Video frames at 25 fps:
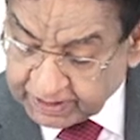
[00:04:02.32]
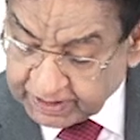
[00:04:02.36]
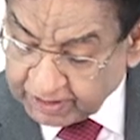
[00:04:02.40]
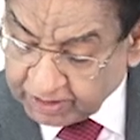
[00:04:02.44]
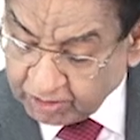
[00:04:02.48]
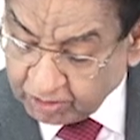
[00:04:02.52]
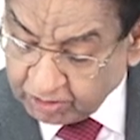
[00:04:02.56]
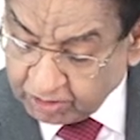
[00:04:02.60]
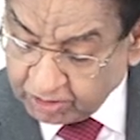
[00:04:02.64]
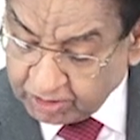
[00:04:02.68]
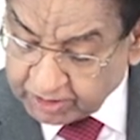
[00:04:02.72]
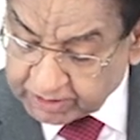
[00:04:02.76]

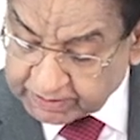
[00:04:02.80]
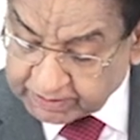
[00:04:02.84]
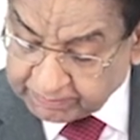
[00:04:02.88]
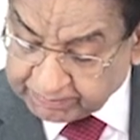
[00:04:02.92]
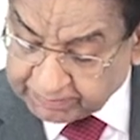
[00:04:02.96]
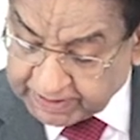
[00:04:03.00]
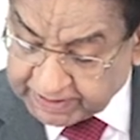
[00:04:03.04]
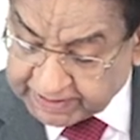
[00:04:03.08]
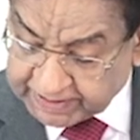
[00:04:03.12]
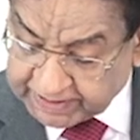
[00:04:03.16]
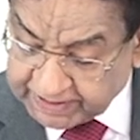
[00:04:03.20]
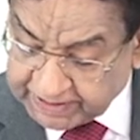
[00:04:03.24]
or the
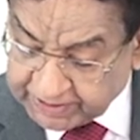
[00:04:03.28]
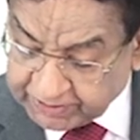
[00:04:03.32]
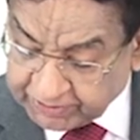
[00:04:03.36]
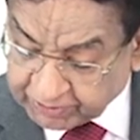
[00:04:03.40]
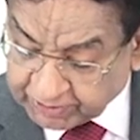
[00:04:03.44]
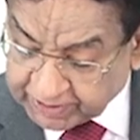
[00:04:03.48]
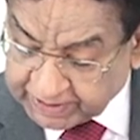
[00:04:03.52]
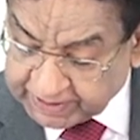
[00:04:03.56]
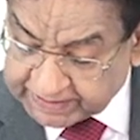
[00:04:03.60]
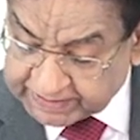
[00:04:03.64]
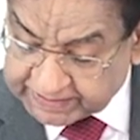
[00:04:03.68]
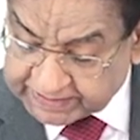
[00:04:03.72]

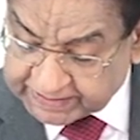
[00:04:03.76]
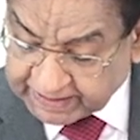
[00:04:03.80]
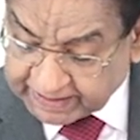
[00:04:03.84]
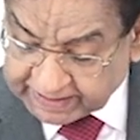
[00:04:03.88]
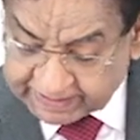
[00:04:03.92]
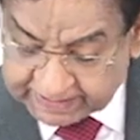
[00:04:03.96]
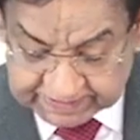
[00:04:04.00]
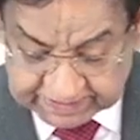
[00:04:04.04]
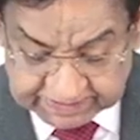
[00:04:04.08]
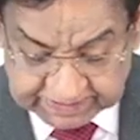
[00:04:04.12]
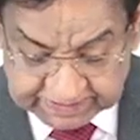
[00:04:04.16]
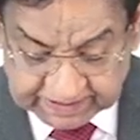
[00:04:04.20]
multinucleate
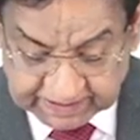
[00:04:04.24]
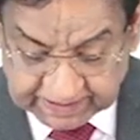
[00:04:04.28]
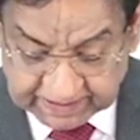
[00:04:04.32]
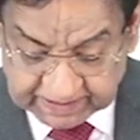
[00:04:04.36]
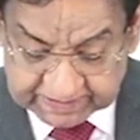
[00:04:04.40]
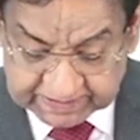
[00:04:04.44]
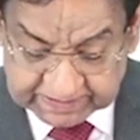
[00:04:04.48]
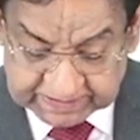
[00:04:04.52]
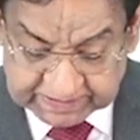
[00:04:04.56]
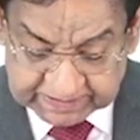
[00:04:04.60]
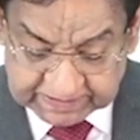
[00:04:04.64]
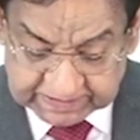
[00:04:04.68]
giant
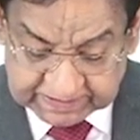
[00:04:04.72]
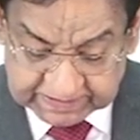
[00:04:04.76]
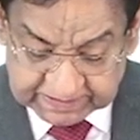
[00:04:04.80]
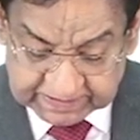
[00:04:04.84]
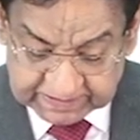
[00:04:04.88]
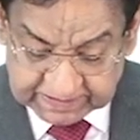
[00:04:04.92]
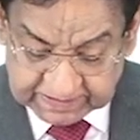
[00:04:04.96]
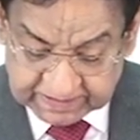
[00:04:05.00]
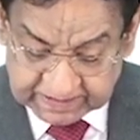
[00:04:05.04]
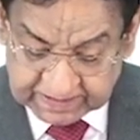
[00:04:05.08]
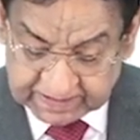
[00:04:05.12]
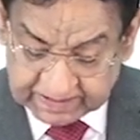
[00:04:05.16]

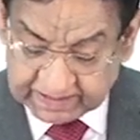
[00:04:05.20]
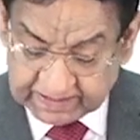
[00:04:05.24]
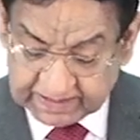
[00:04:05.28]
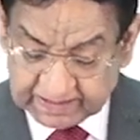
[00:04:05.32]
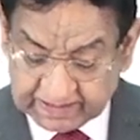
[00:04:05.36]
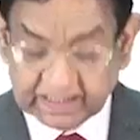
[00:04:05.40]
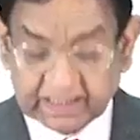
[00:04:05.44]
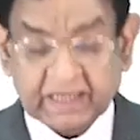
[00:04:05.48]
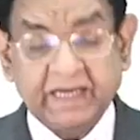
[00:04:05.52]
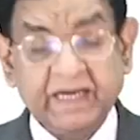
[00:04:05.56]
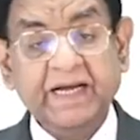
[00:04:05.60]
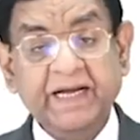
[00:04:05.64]
cells
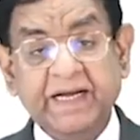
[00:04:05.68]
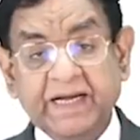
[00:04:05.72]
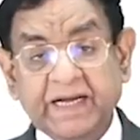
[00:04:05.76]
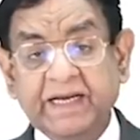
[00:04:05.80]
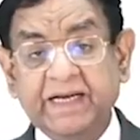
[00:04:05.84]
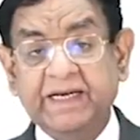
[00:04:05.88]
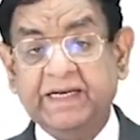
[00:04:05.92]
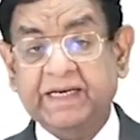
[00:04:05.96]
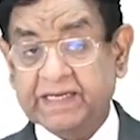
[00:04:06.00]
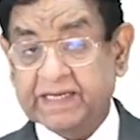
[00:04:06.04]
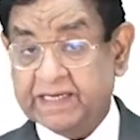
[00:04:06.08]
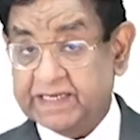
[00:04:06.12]

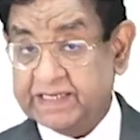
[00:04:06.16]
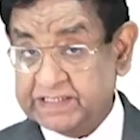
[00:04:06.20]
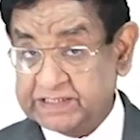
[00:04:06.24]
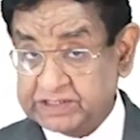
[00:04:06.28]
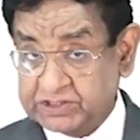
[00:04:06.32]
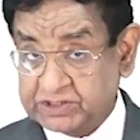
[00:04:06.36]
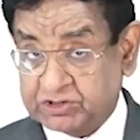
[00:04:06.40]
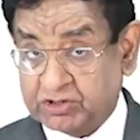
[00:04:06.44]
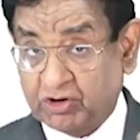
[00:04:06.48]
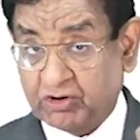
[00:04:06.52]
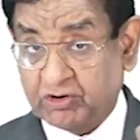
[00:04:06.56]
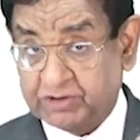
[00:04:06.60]
in
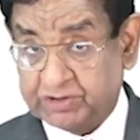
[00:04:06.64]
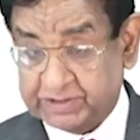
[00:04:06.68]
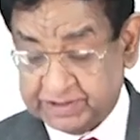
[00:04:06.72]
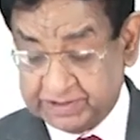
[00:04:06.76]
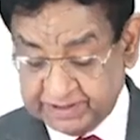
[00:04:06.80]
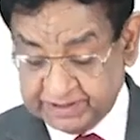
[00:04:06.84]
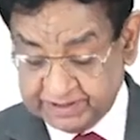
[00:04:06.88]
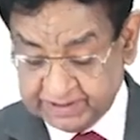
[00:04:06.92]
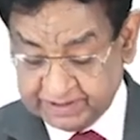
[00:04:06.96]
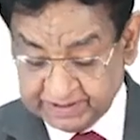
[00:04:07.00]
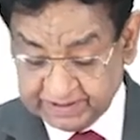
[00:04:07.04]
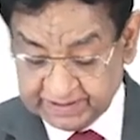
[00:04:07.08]

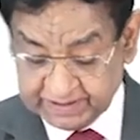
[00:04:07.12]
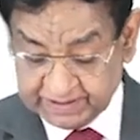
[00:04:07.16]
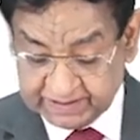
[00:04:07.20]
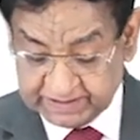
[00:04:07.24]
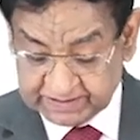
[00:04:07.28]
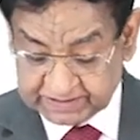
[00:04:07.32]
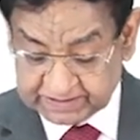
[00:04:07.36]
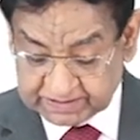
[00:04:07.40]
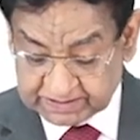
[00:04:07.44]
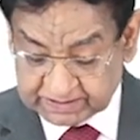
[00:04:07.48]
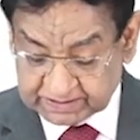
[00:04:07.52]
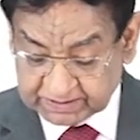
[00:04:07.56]
histology
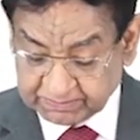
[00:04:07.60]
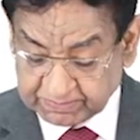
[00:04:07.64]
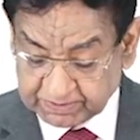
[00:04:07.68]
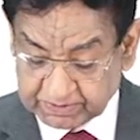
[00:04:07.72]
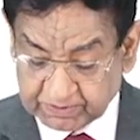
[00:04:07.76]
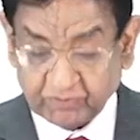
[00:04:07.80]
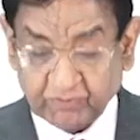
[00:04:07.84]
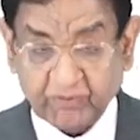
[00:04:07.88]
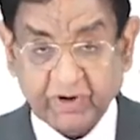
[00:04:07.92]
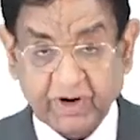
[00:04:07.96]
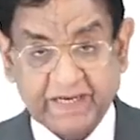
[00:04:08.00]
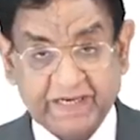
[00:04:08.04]
in some of
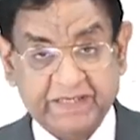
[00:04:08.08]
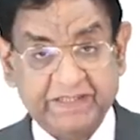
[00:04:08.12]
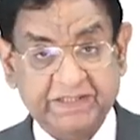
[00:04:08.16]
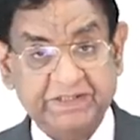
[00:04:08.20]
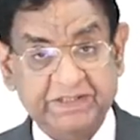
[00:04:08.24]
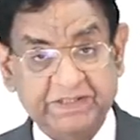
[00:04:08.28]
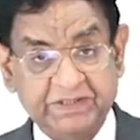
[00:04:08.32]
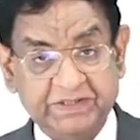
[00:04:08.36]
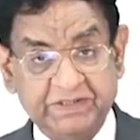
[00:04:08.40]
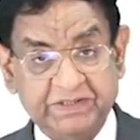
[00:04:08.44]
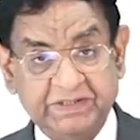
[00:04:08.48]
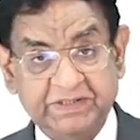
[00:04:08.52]
the
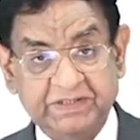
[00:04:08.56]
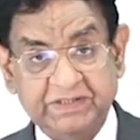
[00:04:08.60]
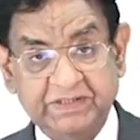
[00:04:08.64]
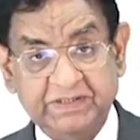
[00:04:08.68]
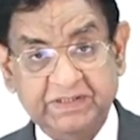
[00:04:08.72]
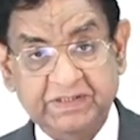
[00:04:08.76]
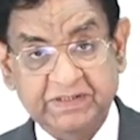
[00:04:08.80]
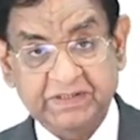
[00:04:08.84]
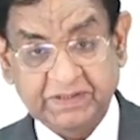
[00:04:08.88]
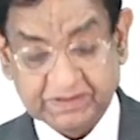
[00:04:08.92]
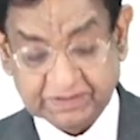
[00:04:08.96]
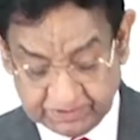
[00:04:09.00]
viruses.
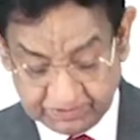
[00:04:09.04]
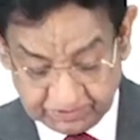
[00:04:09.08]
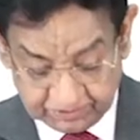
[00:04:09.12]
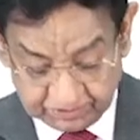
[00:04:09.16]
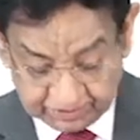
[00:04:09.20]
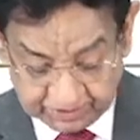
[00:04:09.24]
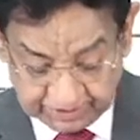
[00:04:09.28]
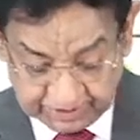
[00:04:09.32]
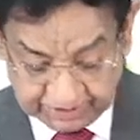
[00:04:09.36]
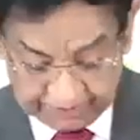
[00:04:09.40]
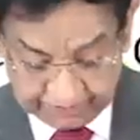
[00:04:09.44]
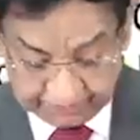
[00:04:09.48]

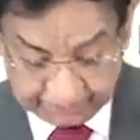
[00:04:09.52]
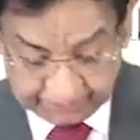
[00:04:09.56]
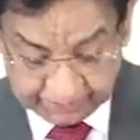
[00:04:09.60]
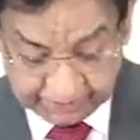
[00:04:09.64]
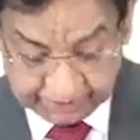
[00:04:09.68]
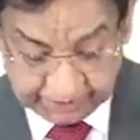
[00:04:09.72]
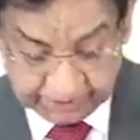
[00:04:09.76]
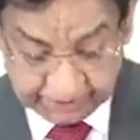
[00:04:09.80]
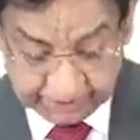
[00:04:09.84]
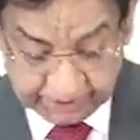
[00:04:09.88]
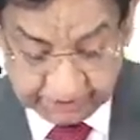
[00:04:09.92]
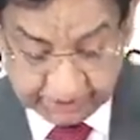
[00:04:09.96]
Okay.
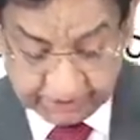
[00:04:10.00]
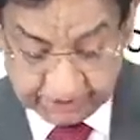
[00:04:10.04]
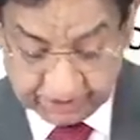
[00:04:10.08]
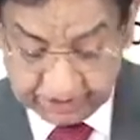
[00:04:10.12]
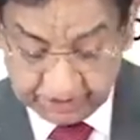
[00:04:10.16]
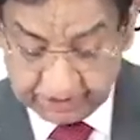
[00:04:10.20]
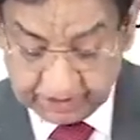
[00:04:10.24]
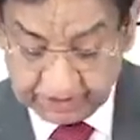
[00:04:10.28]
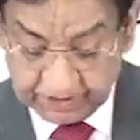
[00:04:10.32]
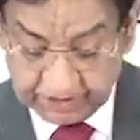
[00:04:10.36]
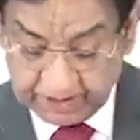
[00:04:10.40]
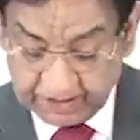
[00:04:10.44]

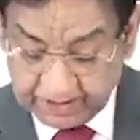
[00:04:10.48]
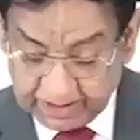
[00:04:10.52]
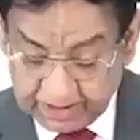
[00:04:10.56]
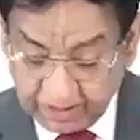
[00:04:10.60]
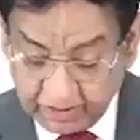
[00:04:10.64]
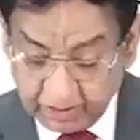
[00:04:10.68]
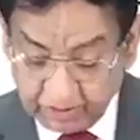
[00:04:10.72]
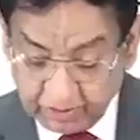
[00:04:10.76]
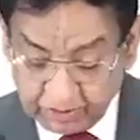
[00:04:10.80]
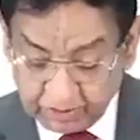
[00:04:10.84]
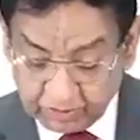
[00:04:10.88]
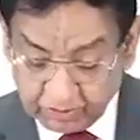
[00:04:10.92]

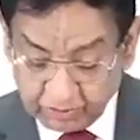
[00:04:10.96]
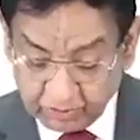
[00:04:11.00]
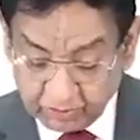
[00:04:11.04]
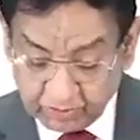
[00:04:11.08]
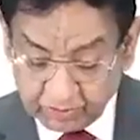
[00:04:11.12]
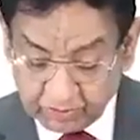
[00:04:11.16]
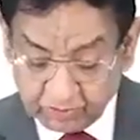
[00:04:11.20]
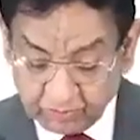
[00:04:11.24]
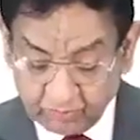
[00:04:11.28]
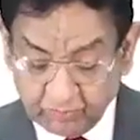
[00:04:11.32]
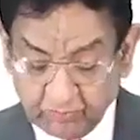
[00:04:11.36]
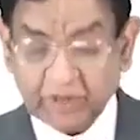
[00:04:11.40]
Now,
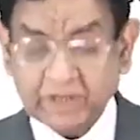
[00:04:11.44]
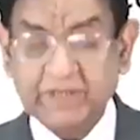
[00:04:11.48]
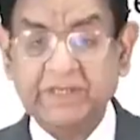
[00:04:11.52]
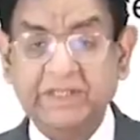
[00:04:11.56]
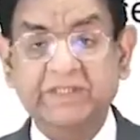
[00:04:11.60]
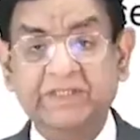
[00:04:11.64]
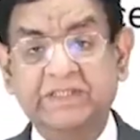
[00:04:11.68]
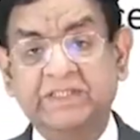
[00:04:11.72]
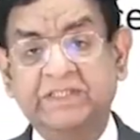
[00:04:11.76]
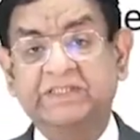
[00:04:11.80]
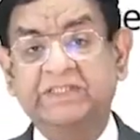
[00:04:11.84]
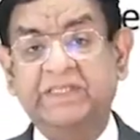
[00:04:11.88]
what
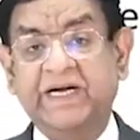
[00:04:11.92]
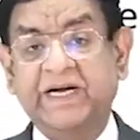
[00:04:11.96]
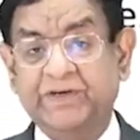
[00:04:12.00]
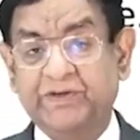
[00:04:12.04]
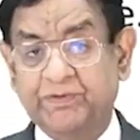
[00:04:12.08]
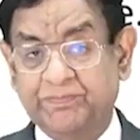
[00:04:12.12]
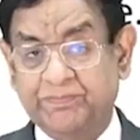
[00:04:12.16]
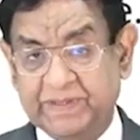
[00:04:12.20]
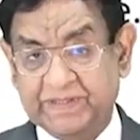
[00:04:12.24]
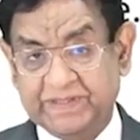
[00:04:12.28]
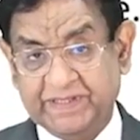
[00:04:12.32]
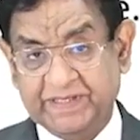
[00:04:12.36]
is this
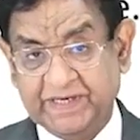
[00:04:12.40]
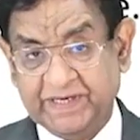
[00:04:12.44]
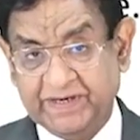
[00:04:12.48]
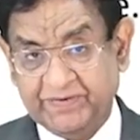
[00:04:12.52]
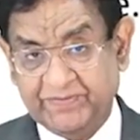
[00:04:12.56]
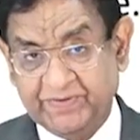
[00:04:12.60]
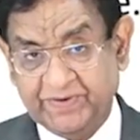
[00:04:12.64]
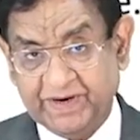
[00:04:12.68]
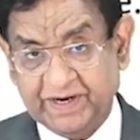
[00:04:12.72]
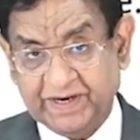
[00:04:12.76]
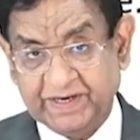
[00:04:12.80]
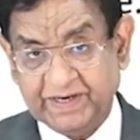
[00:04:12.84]
cytopathic
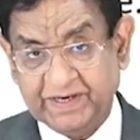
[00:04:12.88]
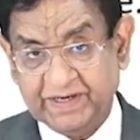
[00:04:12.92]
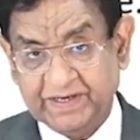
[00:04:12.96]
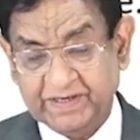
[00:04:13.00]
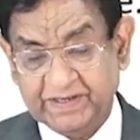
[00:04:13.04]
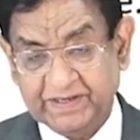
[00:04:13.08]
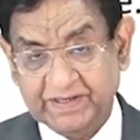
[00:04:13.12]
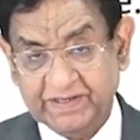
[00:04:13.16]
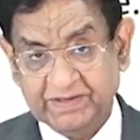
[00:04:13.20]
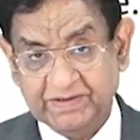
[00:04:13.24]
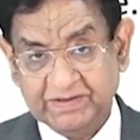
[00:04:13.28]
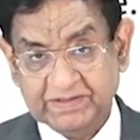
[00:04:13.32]
effect?
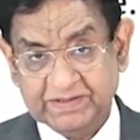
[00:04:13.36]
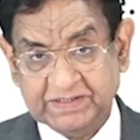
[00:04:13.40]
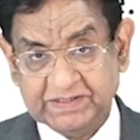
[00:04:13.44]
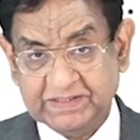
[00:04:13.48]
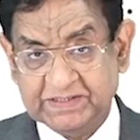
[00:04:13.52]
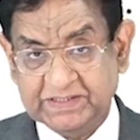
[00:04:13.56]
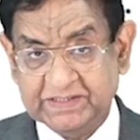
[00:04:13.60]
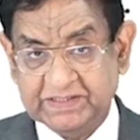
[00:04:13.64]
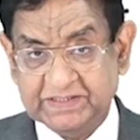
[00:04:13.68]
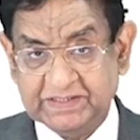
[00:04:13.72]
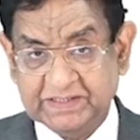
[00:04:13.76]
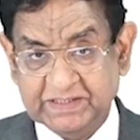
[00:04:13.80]

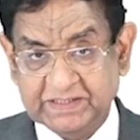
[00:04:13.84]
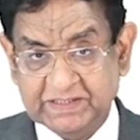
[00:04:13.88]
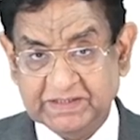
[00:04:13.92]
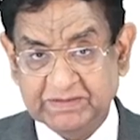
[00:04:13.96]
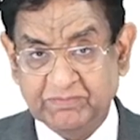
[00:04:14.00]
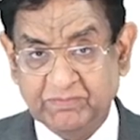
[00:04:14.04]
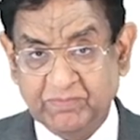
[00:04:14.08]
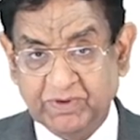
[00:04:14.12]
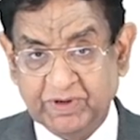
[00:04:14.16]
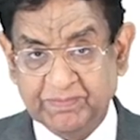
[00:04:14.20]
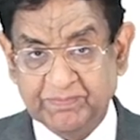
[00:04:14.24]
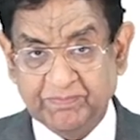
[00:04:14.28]
Since it's
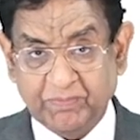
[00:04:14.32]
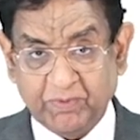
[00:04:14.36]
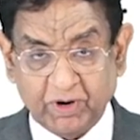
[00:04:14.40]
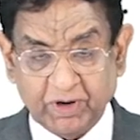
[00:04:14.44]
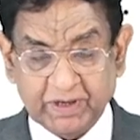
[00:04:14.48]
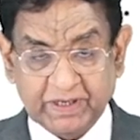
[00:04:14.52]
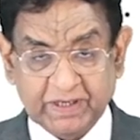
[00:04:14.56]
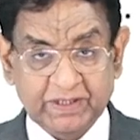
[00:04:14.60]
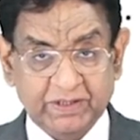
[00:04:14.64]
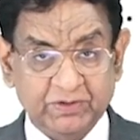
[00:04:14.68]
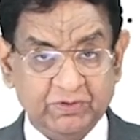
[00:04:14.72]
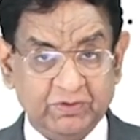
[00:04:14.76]

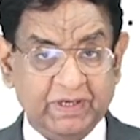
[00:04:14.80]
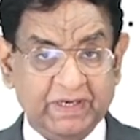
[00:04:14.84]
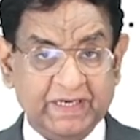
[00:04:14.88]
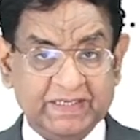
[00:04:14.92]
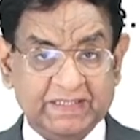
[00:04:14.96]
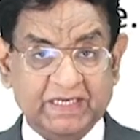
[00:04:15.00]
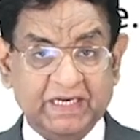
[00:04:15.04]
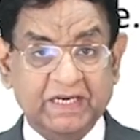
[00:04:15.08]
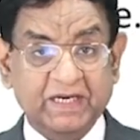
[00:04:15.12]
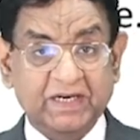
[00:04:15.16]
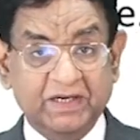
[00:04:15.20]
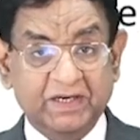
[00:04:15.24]
important,
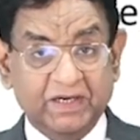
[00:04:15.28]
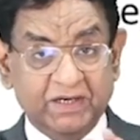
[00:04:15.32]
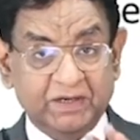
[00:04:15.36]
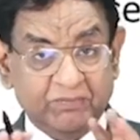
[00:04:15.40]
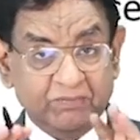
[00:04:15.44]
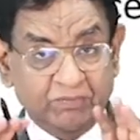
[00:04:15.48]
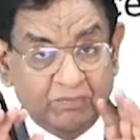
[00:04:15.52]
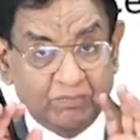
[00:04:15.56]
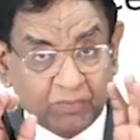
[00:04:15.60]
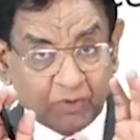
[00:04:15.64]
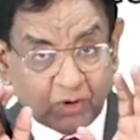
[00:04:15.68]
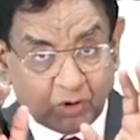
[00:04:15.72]
let's
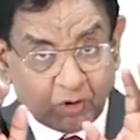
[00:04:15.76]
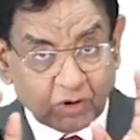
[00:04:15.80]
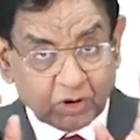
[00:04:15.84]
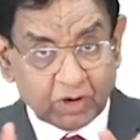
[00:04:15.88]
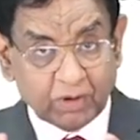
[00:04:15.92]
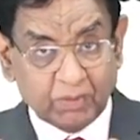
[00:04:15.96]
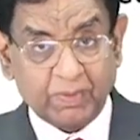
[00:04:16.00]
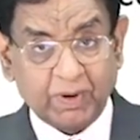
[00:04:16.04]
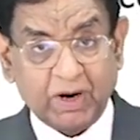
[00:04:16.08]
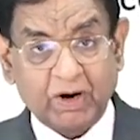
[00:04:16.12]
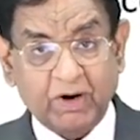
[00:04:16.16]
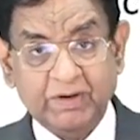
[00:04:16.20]
learn more
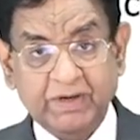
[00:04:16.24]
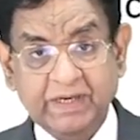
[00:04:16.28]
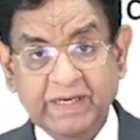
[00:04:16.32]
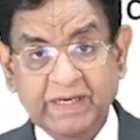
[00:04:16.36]
about